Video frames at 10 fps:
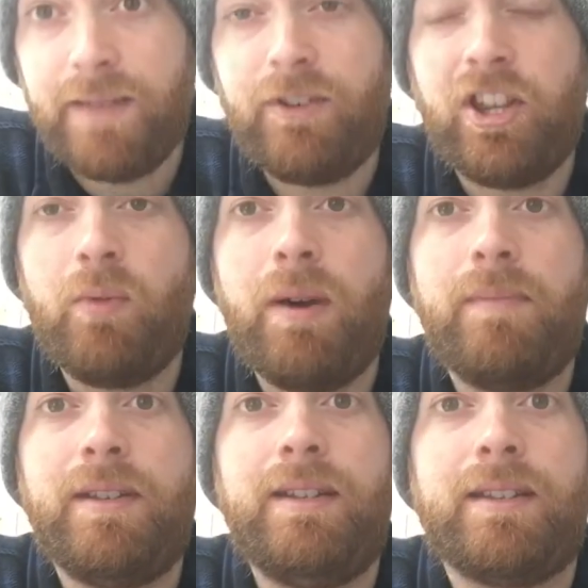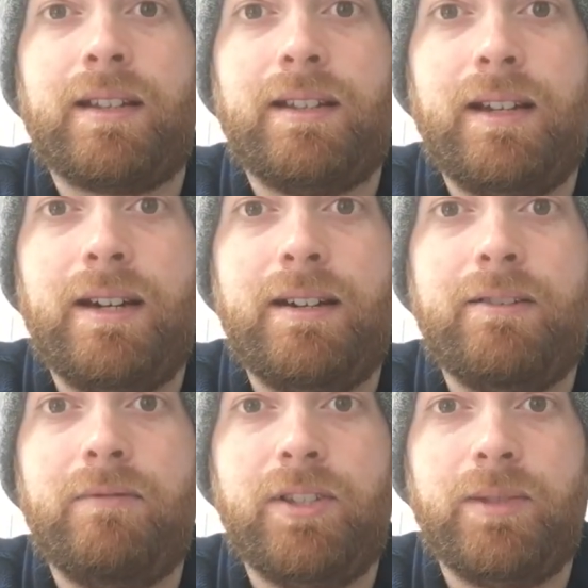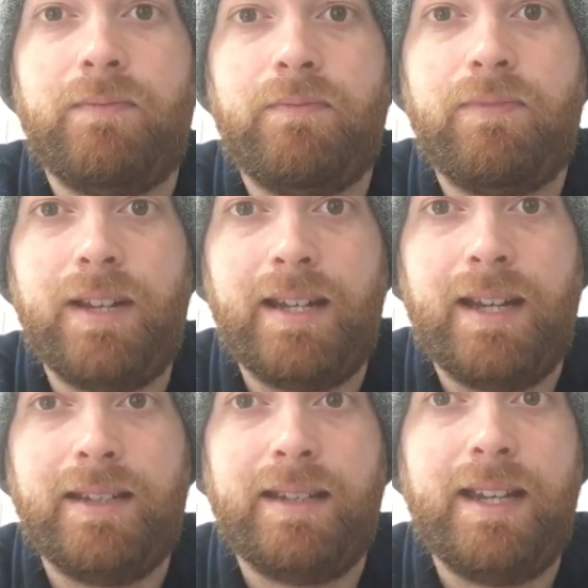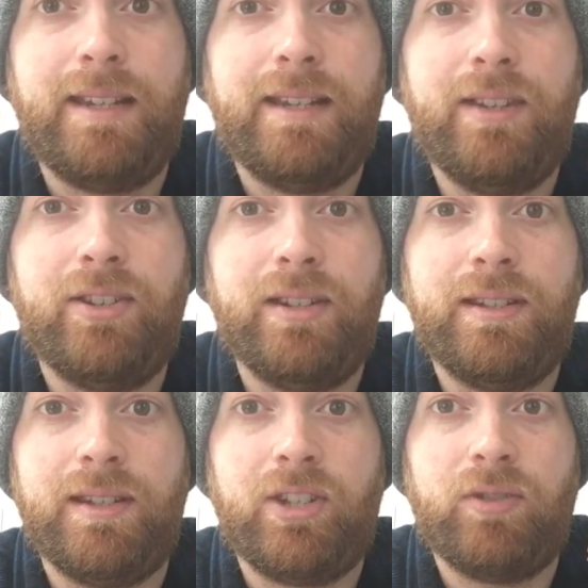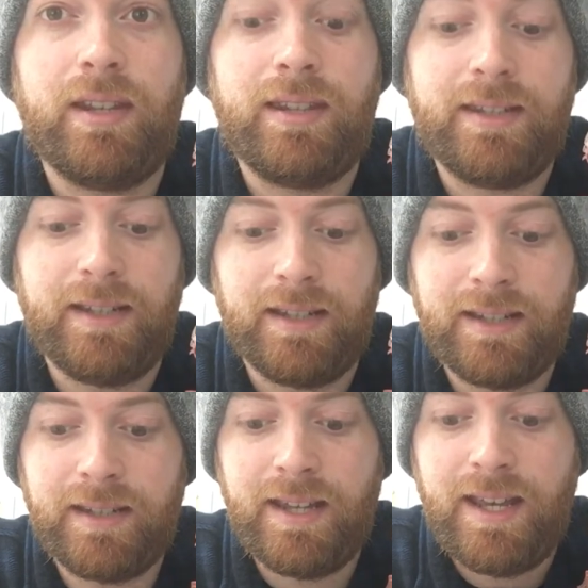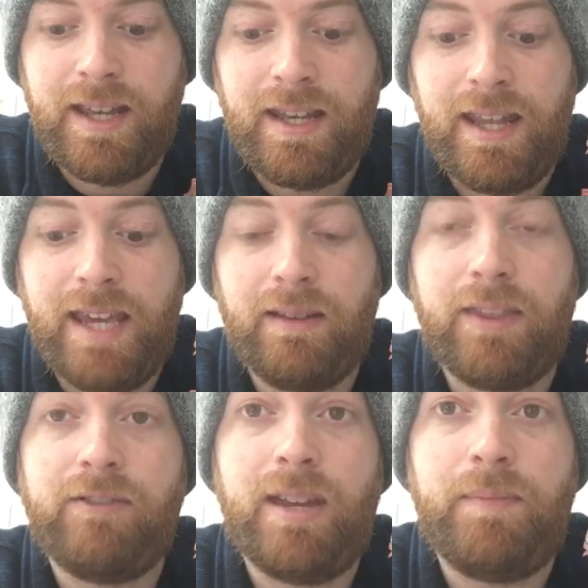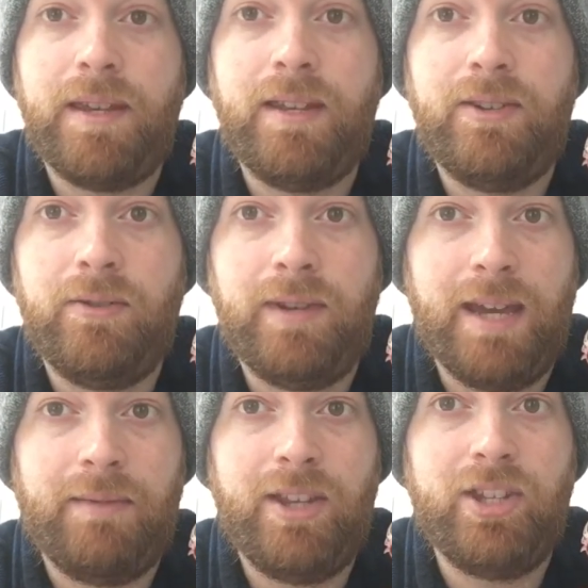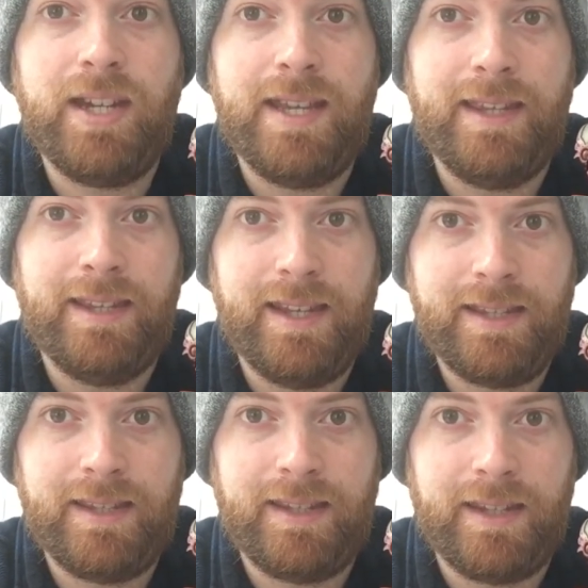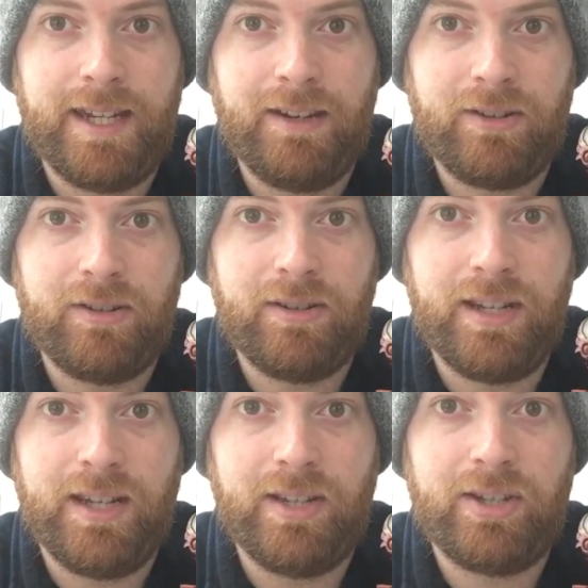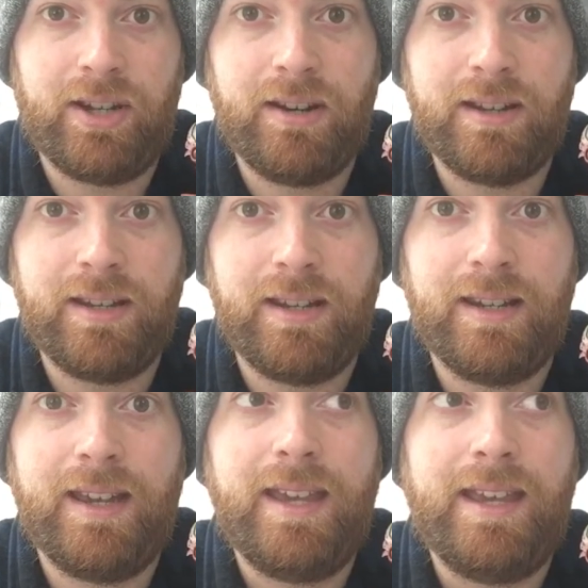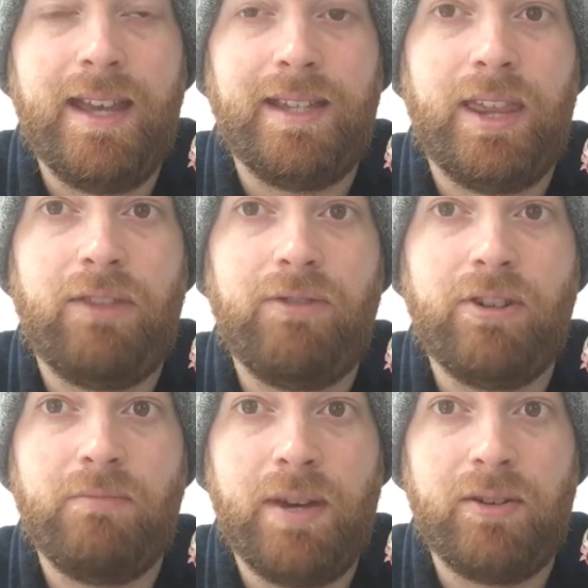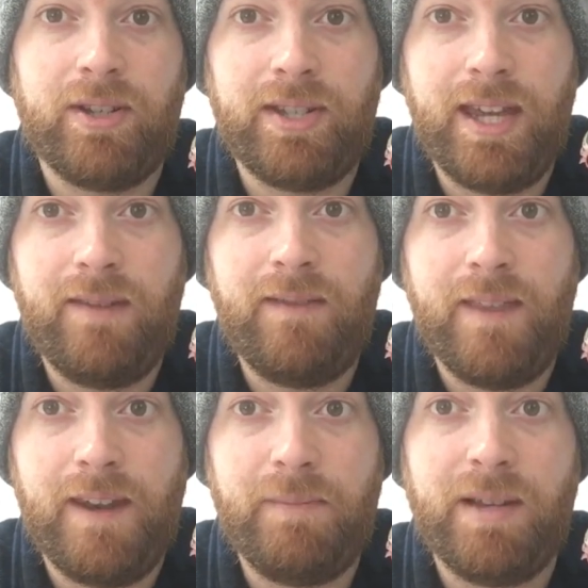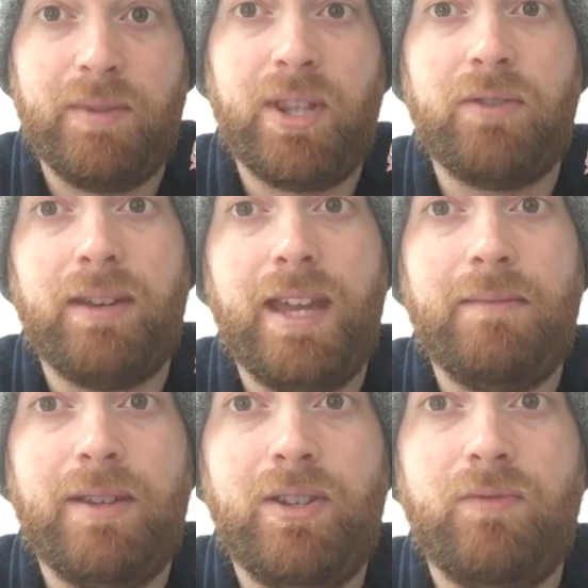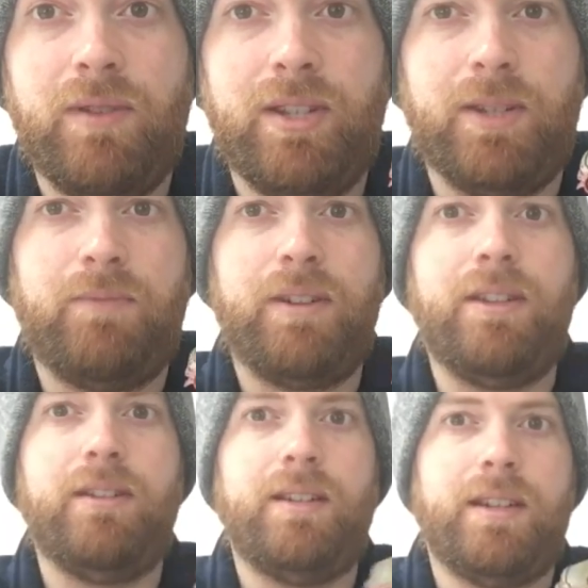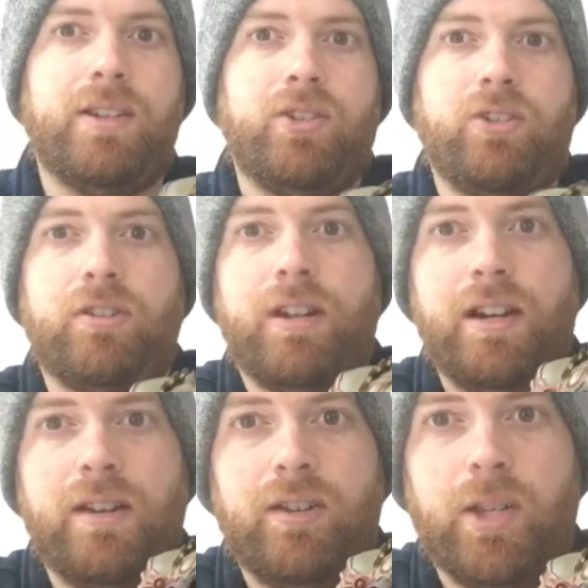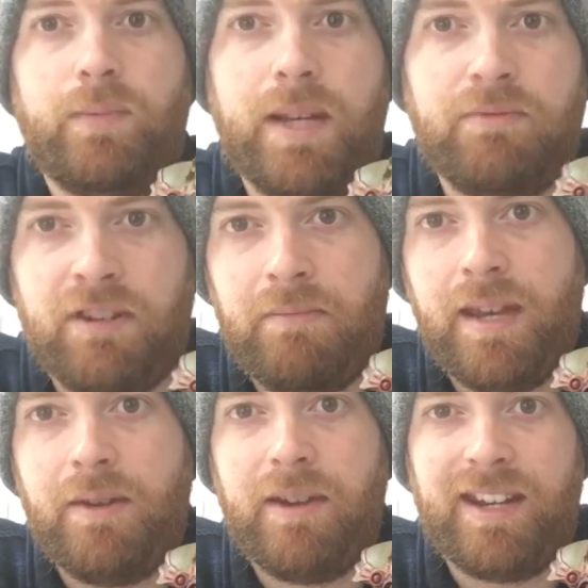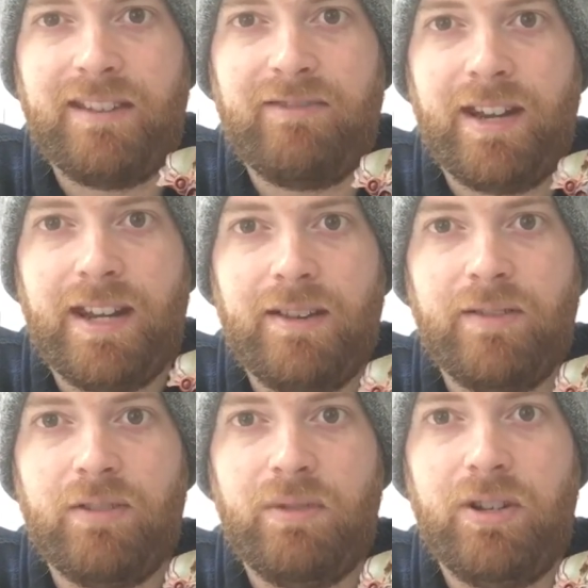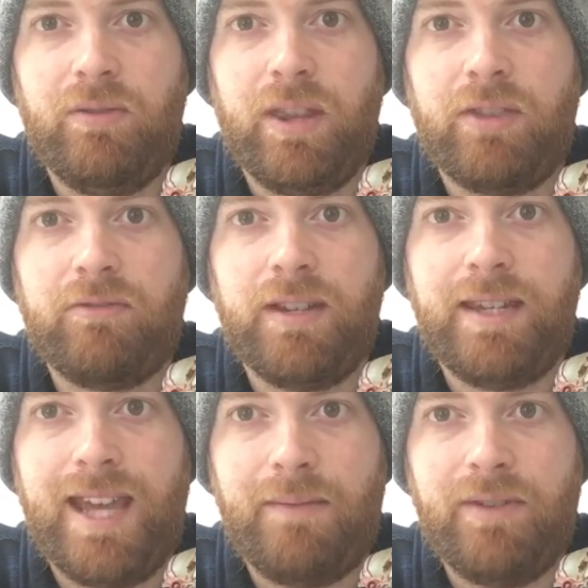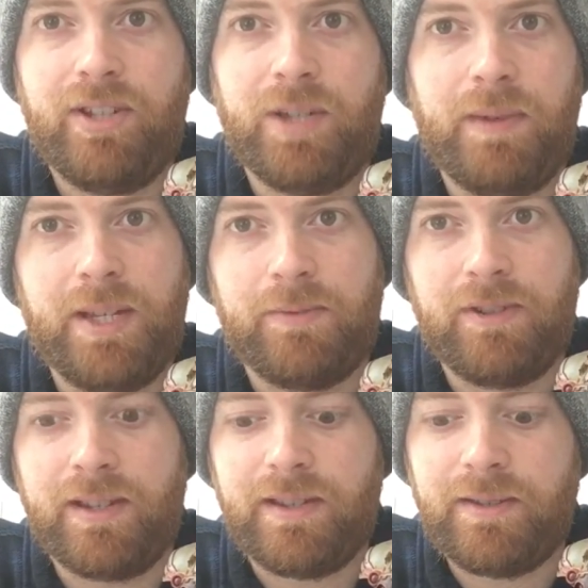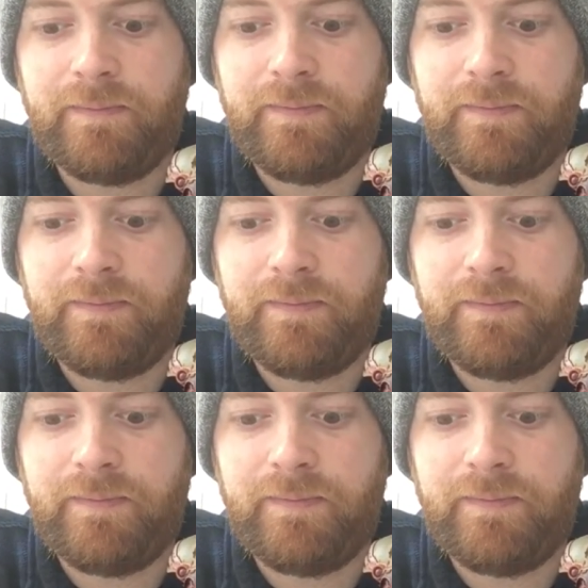have another weapon in his claw, which is pretty nice. It's 18 inches, it's strength 6, negative 3 AP and 2 damage, unless the character he is targeting has a 3 or better save, then it becomes 3 damage, which is pretty good against your Space Marine meta right now. So we'll be doing 3 damage to Space Marines.